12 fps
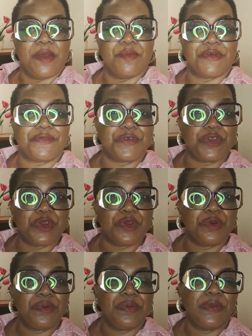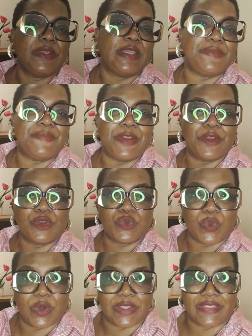but for you, it may not
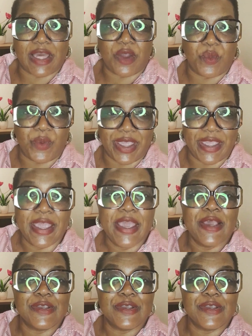work that way.